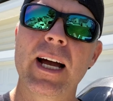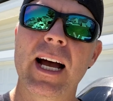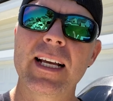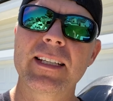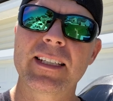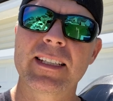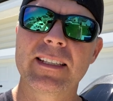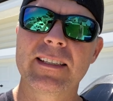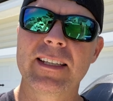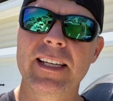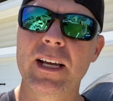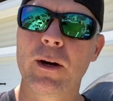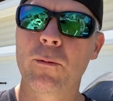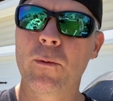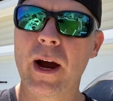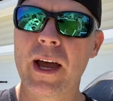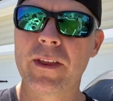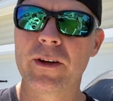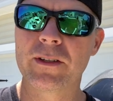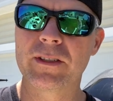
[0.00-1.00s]
guys can see a
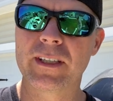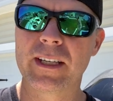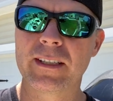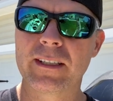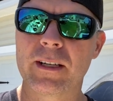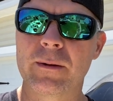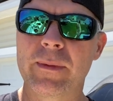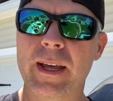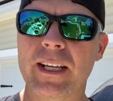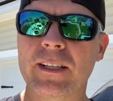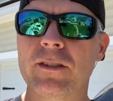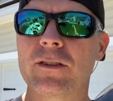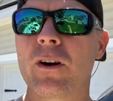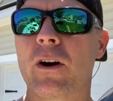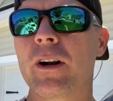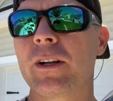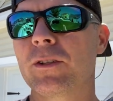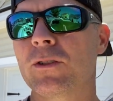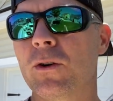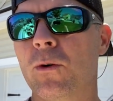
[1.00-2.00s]
weather system that's
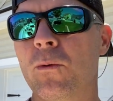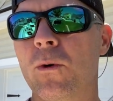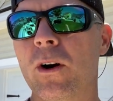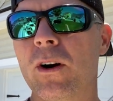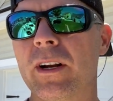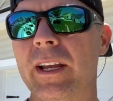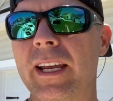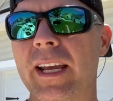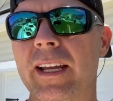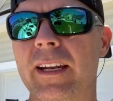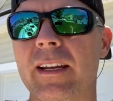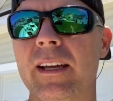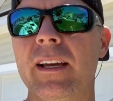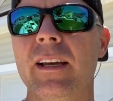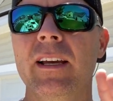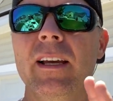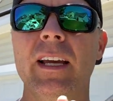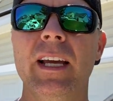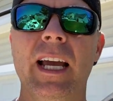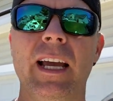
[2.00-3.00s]
starting to work in,
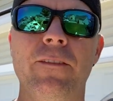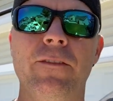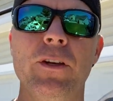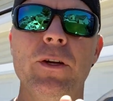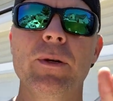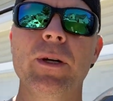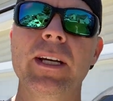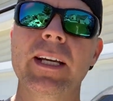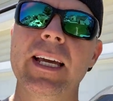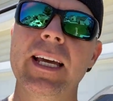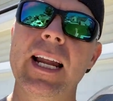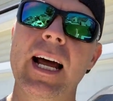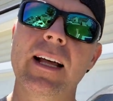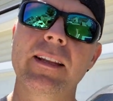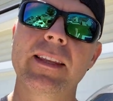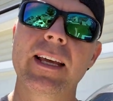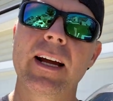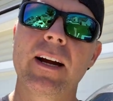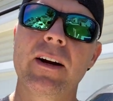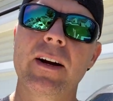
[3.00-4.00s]
if you can get
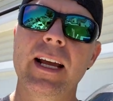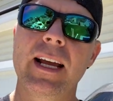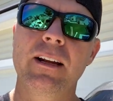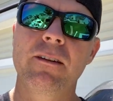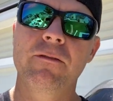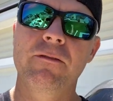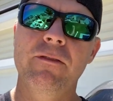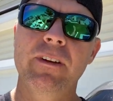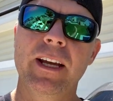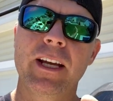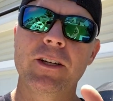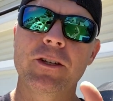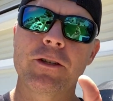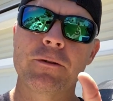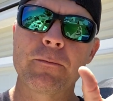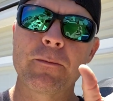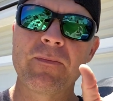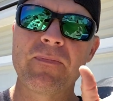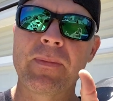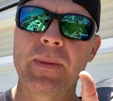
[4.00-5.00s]
out there and fish
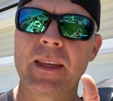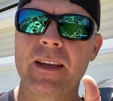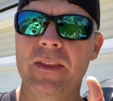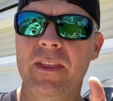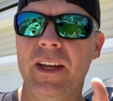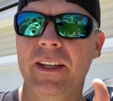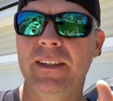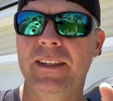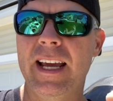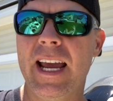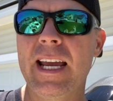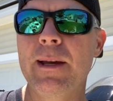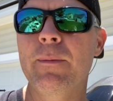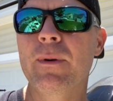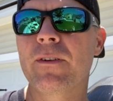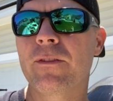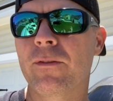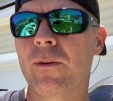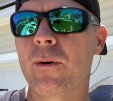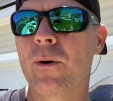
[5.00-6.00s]
the day
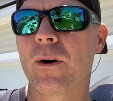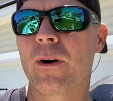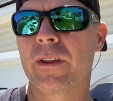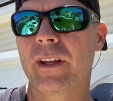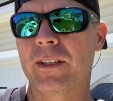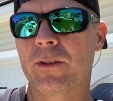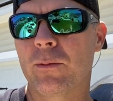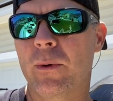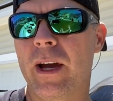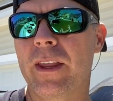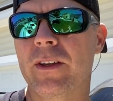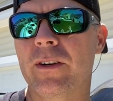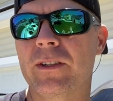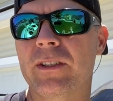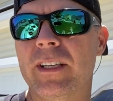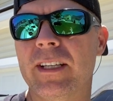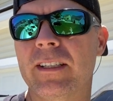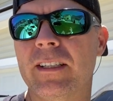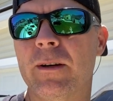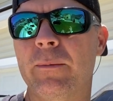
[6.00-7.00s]
before this weather
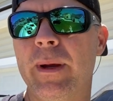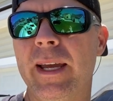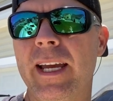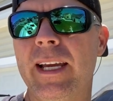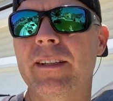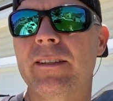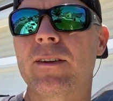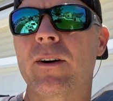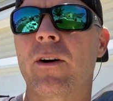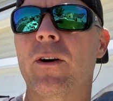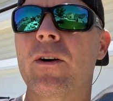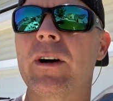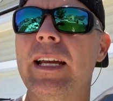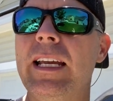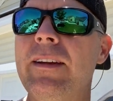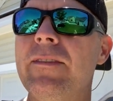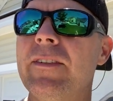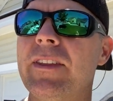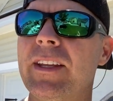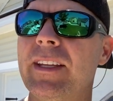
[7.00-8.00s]
system hits, or
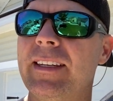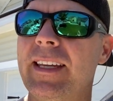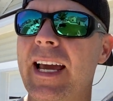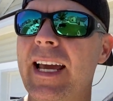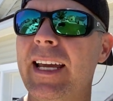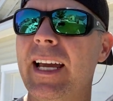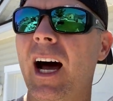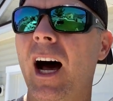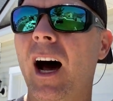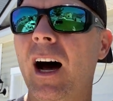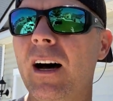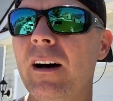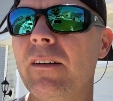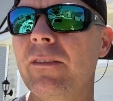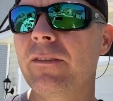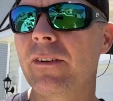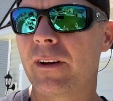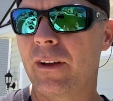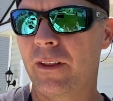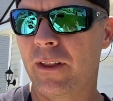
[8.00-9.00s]
even the day
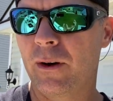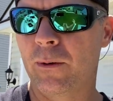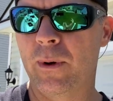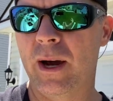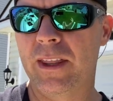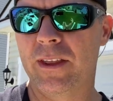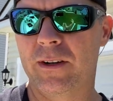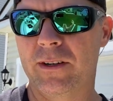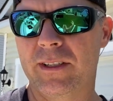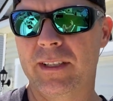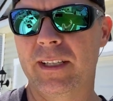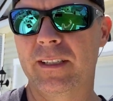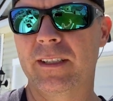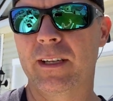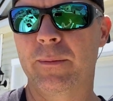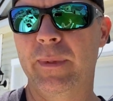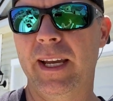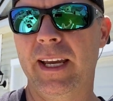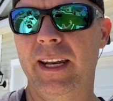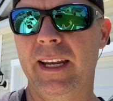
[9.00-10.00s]
of the weather
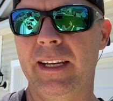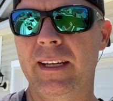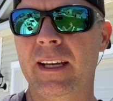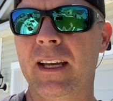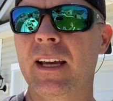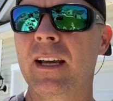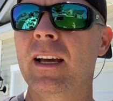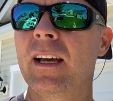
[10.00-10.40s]
system hitting,